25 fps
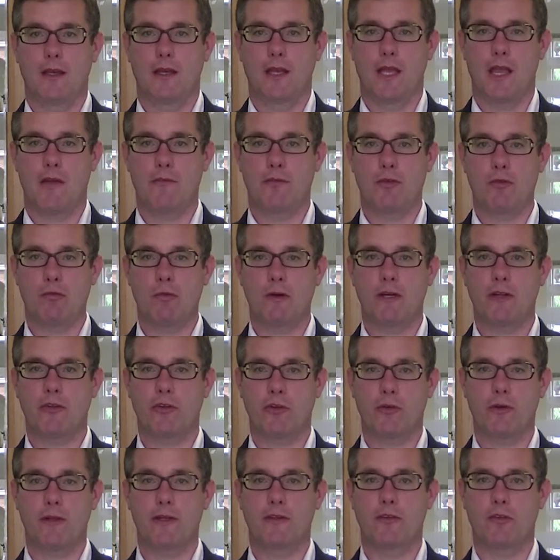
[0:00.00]
If you really
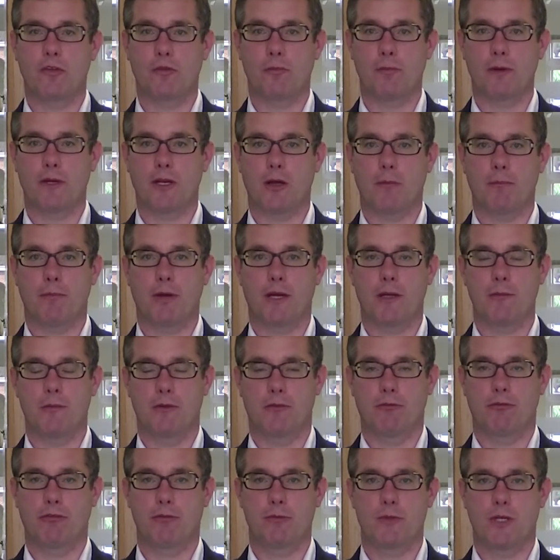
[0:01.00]
do need to speed up
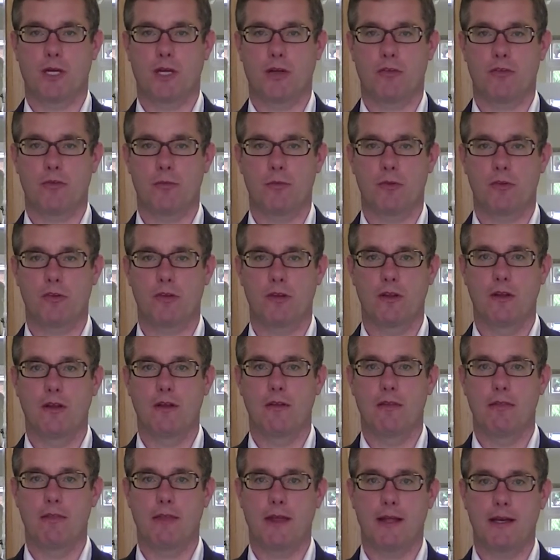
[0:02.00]
payment from your customers,
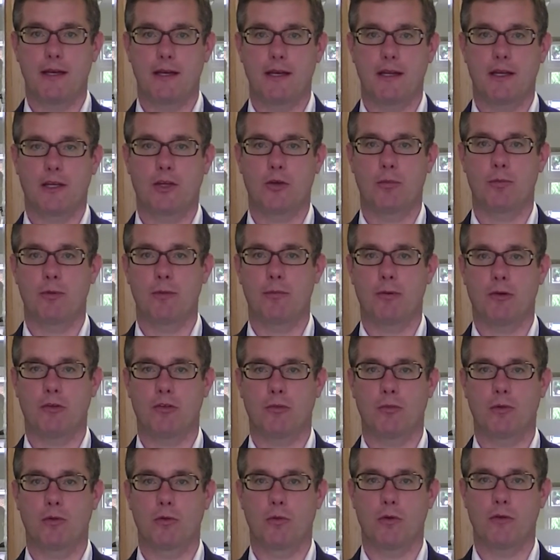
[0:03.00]
then it could be
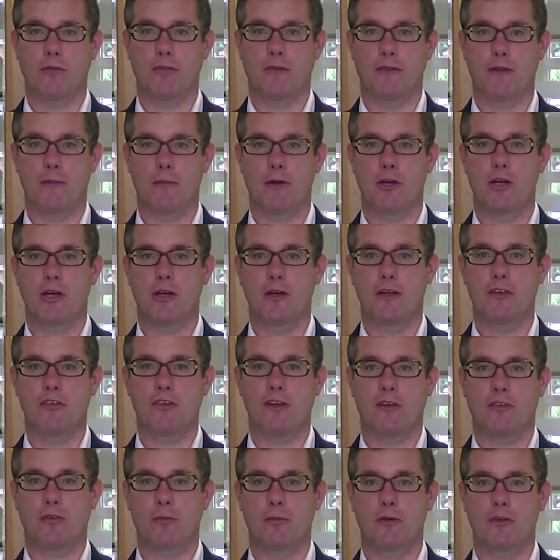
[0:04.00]
possible to offer them an early
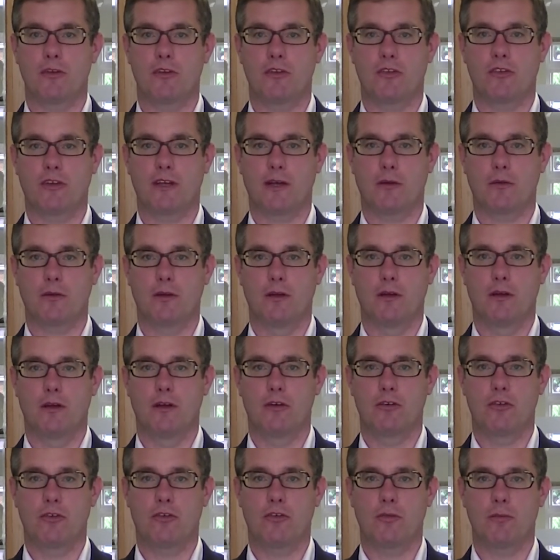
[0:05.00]
settlement discount,
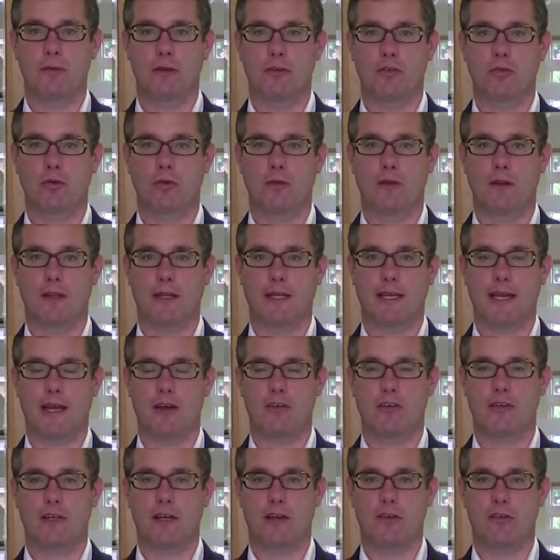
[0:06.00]
just to make sure that the
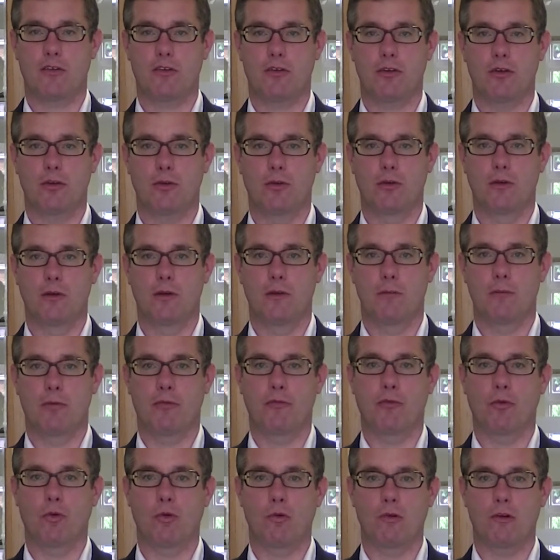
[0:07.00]
cash gets to you
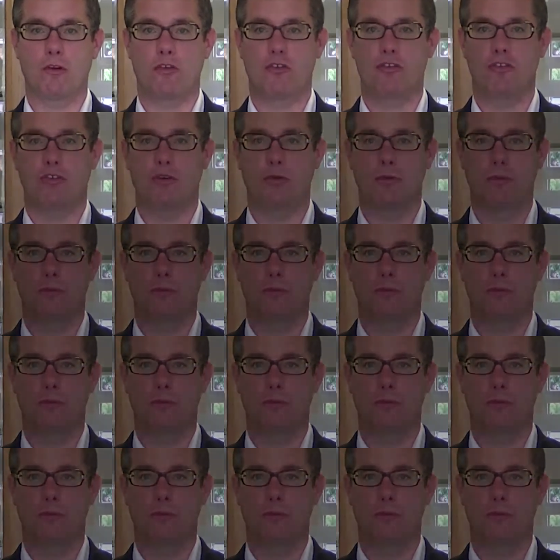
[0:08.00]
before it's due.